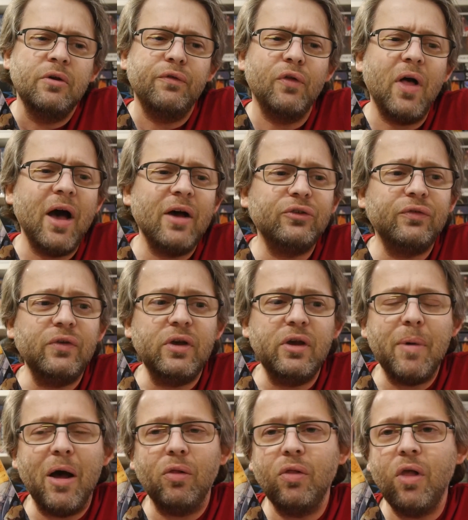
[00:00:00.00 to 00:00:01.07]
philosophy
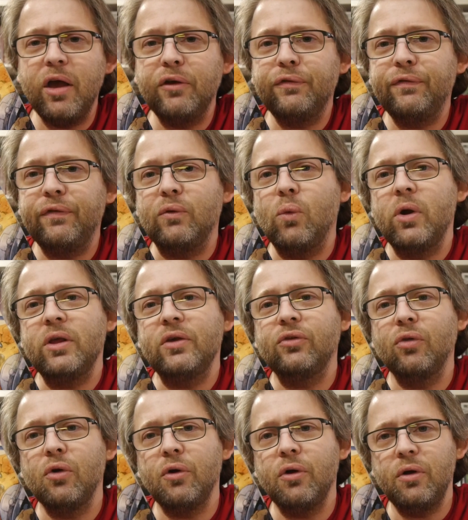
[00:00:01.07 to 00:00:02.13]
about life and what
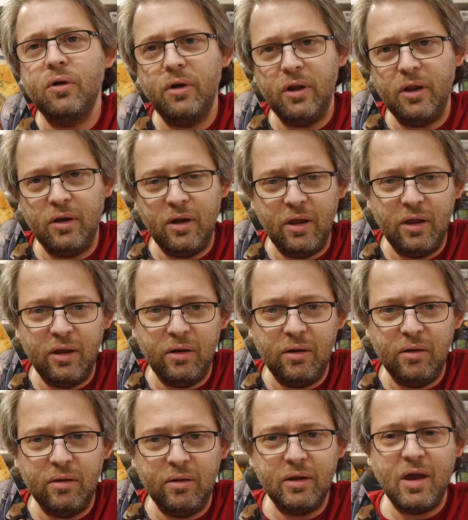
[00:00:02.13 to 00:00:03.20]
he's learned and,
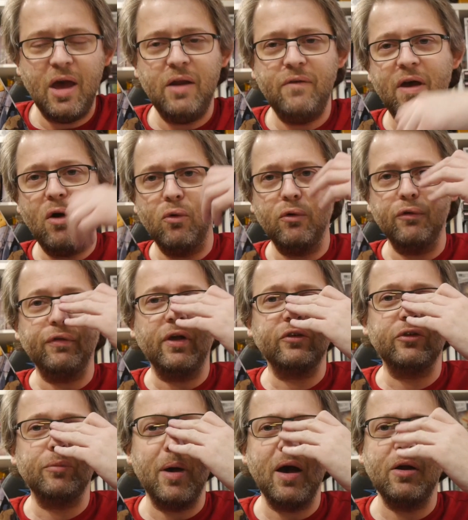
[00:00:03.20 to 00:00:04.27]
and kind of how it
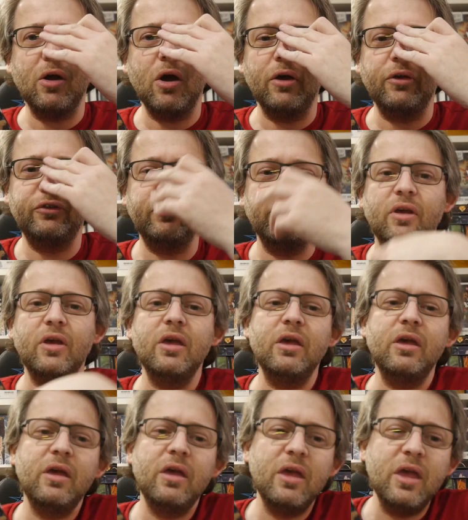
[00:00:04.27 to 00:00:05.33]
reflects upon us.
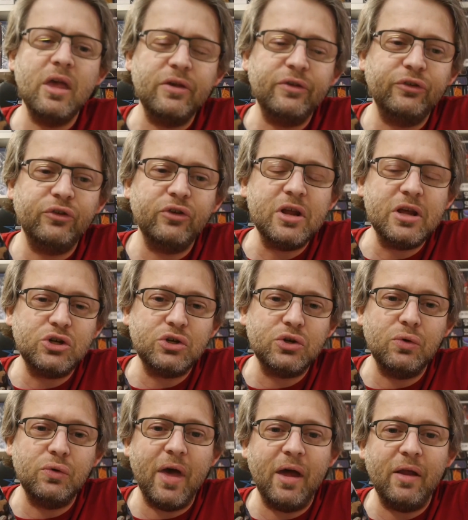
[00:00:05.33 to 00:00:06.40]
This is an
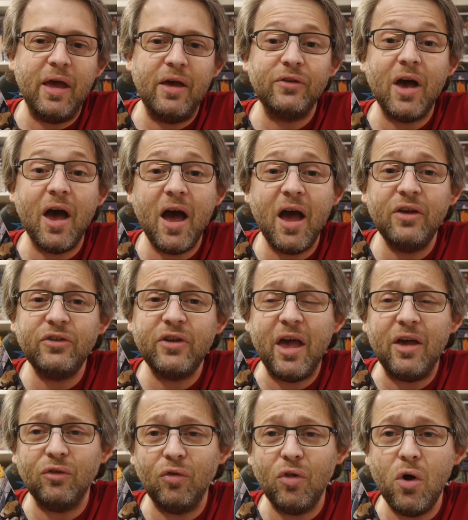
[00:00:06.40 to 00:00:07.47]
issue that has highs, it
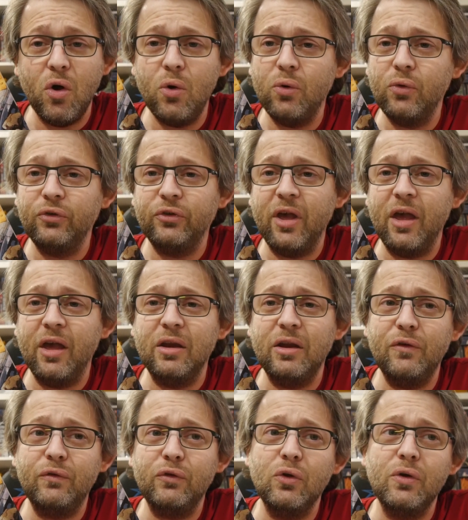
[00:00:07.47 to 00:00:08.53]
has lows, and
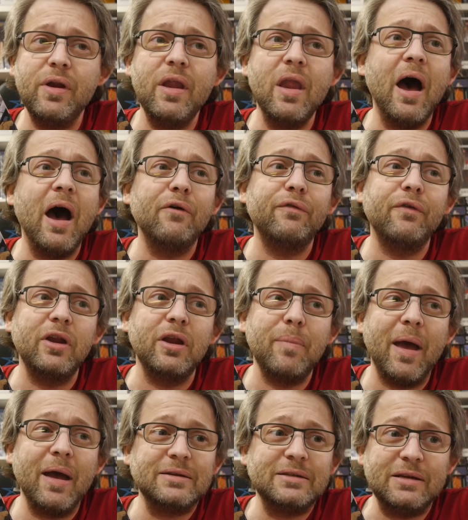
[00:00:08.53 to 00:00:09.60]
if you're not fighting
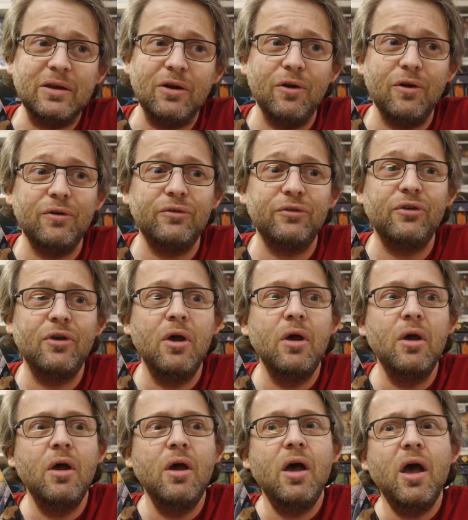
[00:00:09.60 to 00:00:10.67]
back tears,
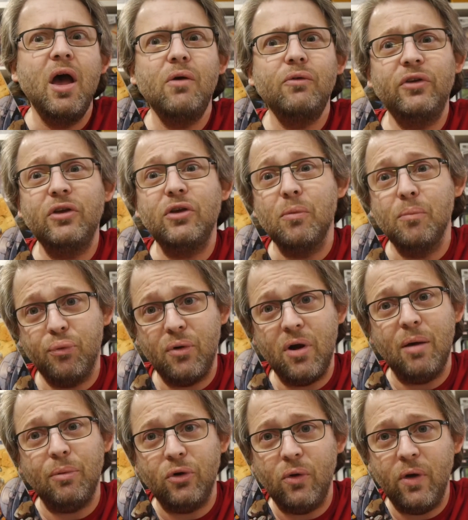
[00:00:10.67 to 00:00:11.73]
I would say you
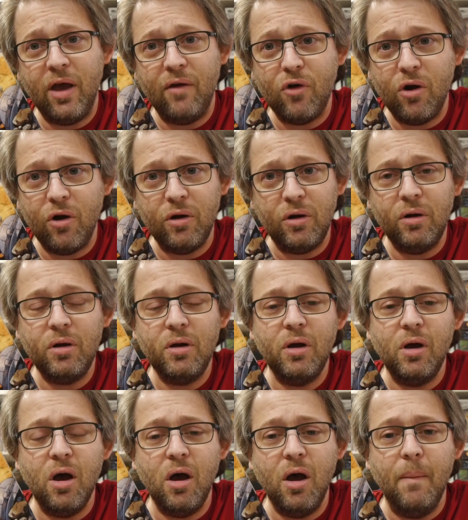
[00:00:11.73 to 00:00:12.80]
probably don't have heart.
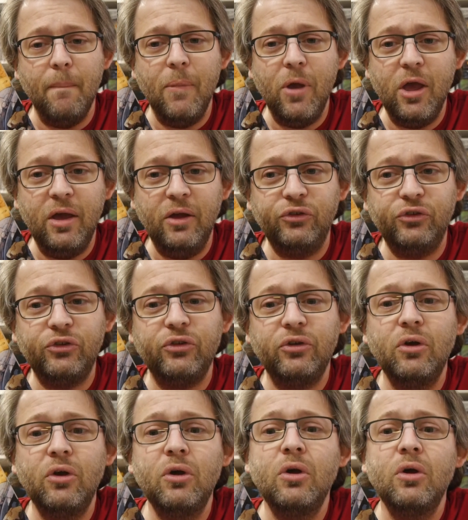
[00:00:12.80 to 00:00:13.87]
Um,
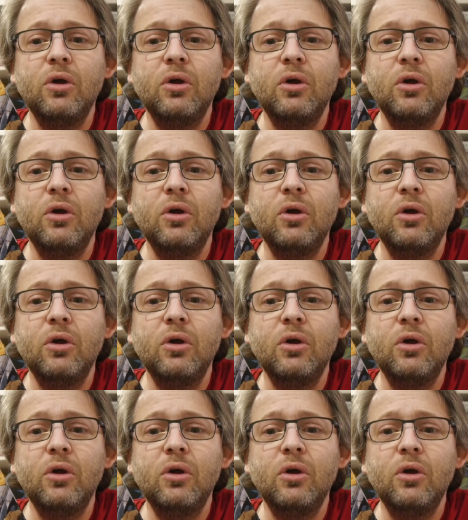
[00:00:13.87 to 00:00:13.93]
it's